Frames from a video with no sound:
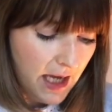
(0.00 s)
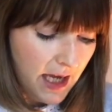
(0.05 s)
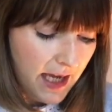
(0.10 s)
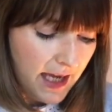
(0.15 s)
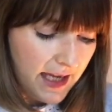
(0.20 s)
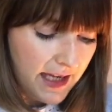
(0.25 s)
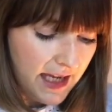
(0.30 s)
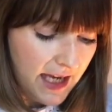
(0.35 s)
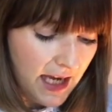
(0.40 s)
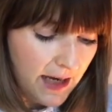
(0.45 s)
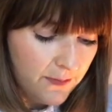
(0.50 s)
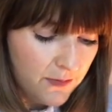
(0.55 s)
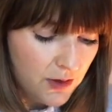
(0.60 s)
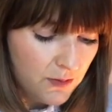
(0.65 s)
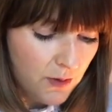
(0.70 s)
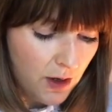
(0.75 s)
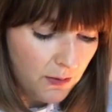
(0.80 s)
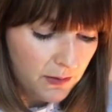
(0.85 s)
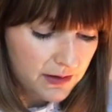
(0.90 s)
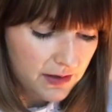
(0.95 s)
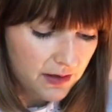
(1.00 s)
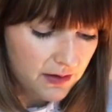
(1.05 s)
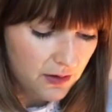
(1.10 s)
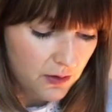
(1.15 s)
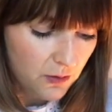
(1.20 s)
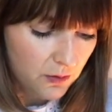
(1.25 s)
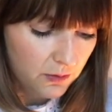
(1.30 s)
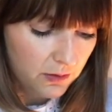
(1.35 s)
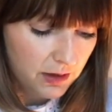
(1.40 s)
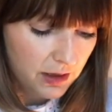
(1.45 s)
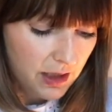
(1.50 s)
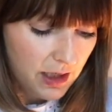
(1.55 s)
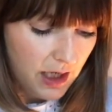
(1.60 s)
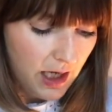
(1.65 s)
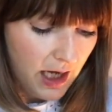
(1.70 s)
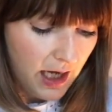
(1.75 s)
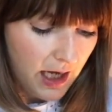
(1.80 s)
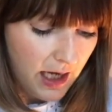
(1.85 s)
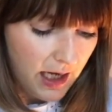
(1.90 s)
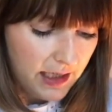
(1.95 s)
He came to what was his own,
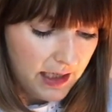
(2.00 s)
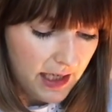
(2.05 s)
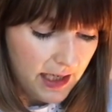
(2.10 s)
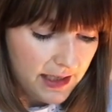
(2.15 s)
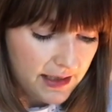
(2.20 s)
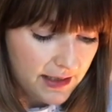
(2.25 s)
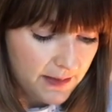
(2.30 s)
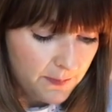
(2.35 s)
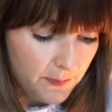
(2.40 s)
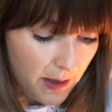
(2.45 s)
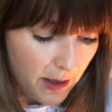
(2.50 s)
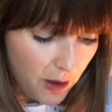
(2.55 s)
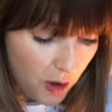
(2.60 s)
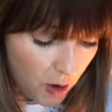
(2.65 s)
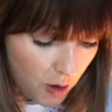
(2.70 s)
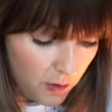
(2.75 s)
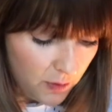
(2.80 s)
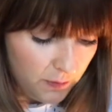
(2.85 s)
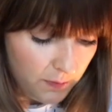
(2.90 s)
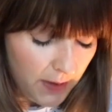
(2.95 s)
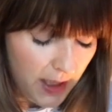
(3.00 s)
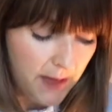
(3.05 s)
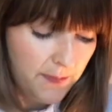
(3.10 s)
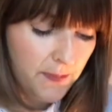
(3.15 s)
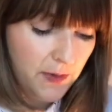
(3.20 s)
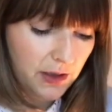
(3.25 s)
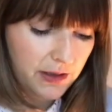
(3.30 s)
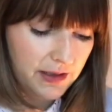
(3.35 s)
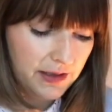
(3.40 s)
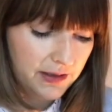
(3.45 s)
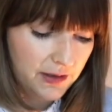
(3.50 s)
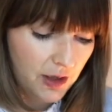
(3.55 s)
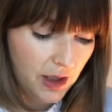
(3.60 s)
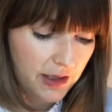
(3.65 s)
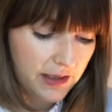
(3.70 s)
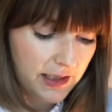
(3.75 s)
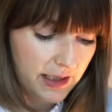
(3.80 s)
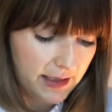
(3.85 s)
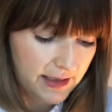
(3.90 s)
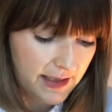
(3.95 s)
and his own people did
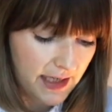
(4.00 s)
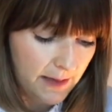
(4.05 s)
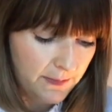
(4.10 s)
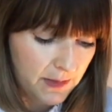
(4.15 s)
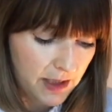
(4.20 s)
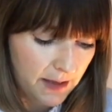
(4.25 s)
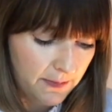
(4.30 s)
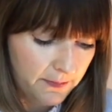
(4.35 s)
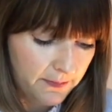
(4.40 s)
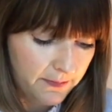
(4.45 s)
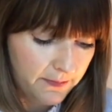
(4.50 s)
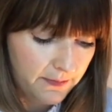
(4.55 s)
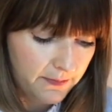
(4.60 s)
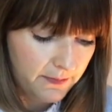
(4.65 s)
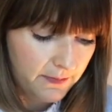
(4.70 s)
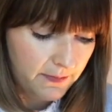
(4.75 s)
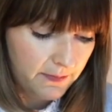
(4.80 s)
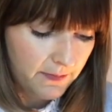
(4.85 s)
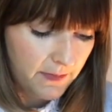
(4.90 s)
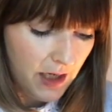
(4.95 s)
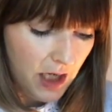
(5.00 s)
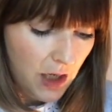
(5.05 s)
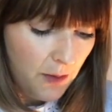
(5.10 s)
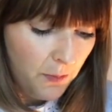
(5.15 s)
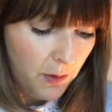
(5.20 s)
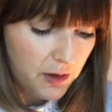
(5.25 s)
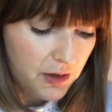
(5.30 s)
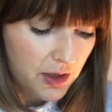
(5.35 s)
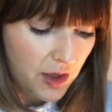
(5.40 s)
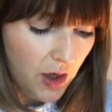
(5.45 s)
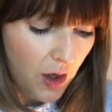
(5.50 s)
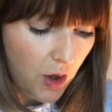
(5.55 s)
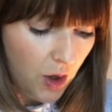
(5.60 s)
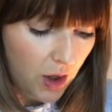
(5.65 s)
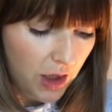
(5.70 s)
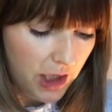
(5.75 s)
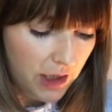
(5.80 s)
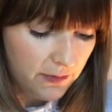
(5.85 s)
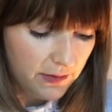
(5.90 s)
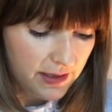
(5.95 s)
not accept him. But to
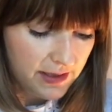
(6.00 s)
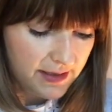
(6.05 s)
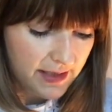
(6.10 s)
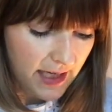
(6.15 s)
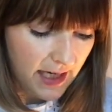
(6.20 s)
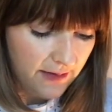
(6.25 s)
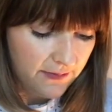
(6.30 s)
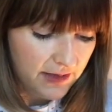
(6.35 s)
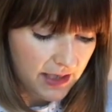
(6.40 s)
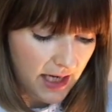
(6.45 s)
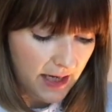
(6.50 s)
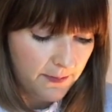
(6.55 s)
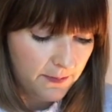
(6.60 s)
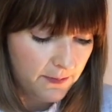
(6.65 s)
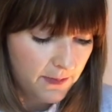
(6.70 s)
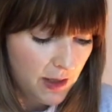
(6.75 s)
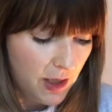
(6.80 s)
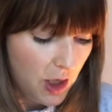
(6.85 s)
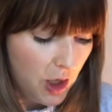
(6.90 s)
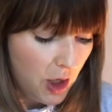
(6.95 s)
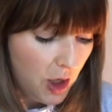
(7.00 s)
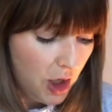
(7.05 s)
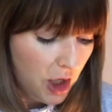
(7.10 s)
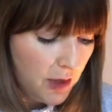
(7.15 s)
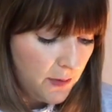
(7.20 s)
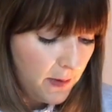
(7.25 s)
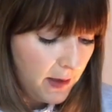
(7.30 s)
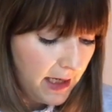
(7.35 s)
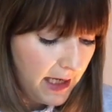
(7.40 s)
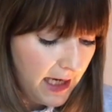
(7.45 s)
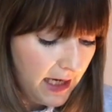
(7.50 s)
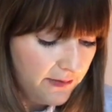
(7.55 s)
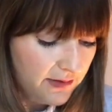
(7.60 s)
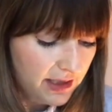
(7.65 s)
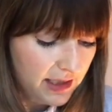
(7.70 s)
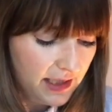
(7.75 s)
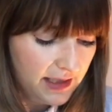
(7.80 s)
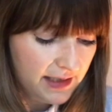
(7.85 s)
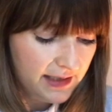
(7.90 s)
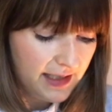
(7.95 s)
all who received him, who believed
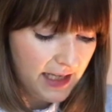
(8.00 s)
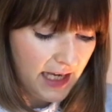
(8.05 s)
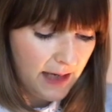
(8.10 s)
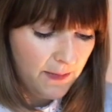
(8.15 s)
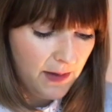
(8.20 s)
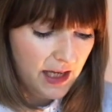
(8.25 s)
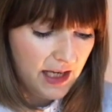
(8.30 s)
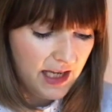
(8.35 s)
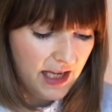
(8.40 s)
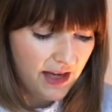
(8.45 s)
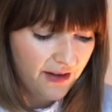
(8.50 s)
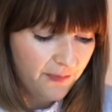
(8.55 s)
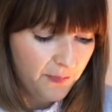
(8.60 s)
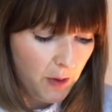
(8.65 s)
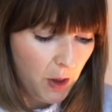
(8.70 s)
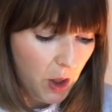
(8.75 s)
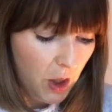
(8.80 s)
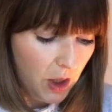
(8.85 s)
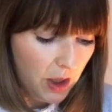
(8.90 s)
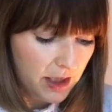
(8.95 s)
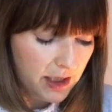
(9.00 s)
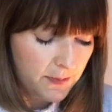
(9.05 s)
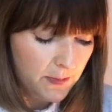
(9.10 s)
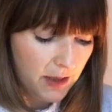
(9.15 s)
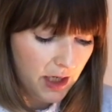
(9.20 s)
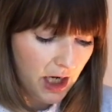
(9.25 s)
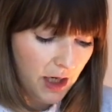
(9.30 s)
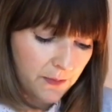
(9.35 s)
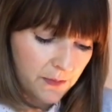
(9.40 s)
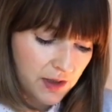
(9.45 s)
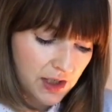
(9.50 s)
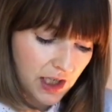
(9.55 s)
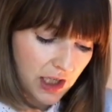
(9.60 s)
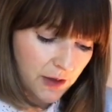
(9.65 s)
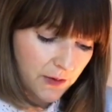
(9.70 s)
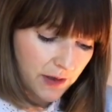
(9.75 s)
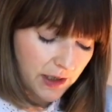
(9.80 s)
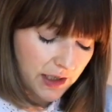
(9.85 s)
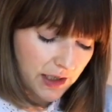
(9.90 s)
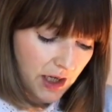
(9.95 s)
in his name, he gave power to become
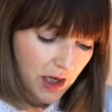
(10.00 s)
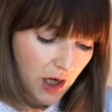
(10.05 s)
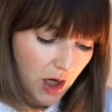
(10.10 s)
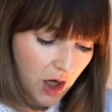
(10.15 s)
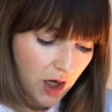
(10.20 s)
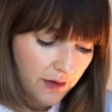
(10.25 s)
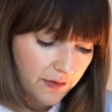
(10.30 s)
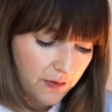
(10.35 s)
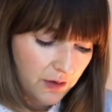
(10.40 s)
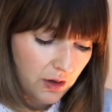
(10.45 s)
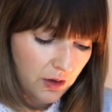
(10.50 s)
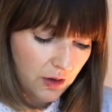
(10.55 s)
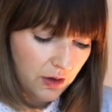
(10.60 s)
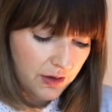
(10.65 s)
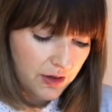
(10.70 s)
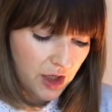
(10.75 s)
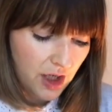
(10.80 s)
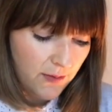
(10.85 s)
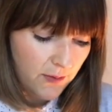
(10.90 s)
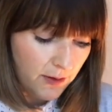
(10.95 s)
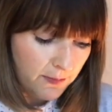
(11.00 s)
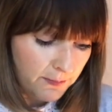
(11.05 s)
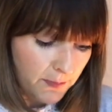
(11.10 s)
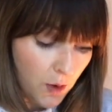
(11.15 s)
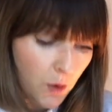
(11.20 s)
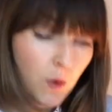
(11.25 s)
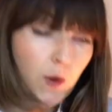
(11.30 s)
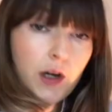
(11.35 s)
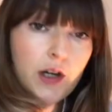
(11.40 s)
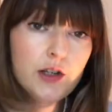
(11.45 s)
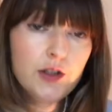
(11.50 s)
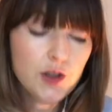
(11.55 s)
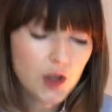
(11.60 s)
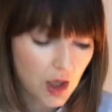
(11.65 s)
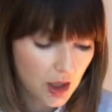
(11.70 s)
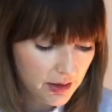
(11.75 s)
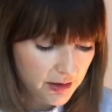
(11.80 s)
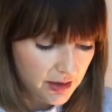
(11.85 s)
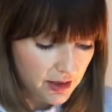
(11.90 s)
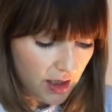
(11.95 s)
children of God, who were born
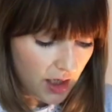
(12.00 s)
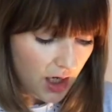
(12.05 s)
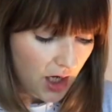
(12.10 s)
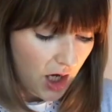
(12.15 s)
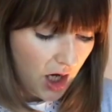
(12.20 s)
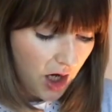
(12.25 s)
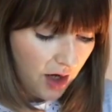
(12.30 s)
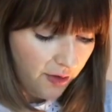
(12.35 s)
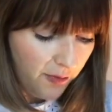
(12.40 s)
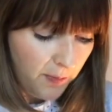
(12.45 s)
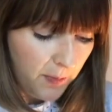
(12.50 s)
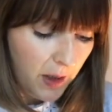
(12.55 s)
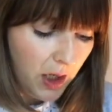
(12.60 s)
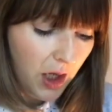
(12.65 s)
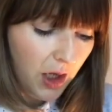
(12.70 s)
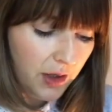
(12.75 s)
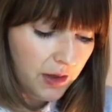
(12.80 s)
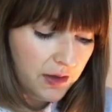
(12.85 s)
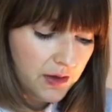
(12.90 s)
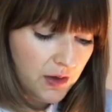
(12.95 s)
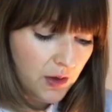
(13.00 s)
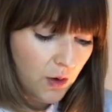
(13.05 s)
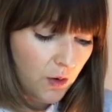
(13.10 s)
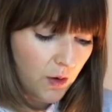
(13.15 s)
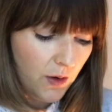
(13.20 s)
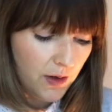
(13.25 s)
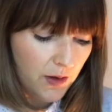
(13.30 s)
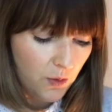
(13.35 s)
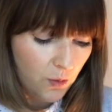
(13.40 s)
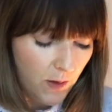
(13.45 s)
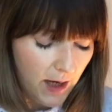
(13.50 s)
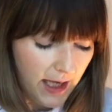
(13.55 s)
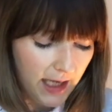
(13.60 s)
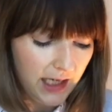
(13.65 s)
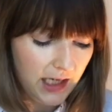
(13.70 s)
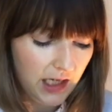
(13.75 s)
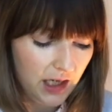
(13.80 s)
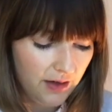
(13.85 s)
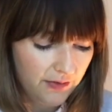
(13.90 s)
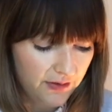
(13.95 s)
not of blood or the
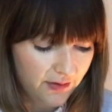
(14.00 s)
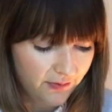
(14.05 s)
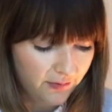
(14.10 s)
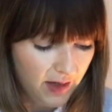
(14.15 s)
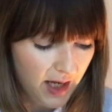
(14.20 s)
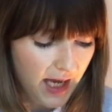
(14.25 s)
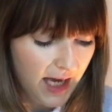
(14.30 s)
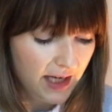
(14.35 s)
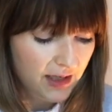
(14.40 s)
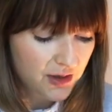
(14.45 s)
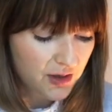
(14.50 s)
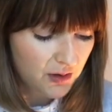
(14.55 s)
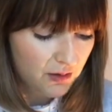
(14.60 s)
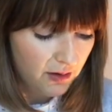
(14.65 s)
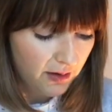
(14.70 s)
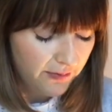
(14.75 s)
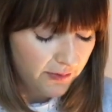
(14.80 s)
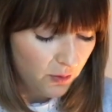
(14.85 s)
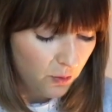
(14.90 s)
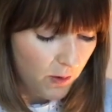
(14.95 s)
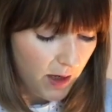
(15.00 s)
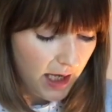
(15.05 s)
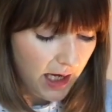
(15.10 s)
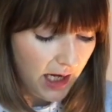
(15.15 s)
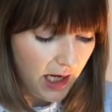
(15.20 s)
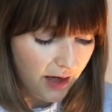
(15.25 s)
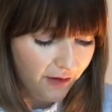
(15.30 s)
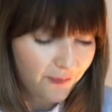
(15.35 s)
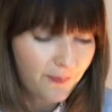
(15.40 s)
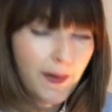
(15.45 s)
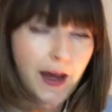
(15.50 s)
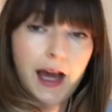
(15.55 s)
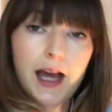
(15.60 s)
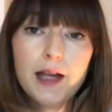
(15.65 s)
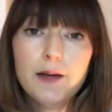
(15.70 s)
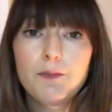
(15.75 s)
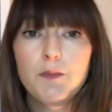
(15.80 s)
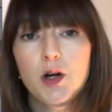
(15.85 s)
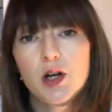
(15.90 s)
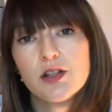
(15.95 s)
will of the flesh or of the will of
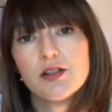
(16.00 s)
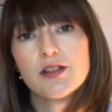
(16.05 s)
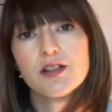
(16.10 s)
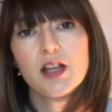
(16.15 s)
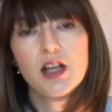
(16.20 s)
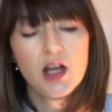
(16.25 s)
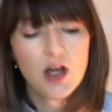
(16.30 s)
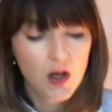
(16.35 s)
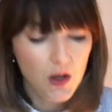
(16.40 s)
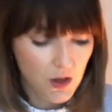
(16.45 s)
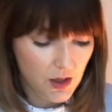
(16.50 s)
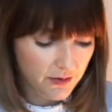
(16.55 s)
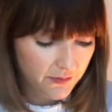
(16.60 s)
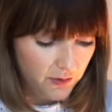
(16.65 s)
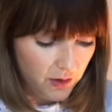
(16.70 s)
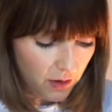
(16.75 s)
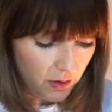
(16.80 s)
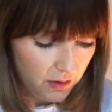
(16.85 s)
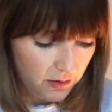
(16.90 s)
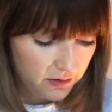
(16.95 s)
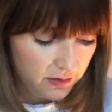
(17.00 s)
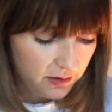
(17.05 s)
man, but of God.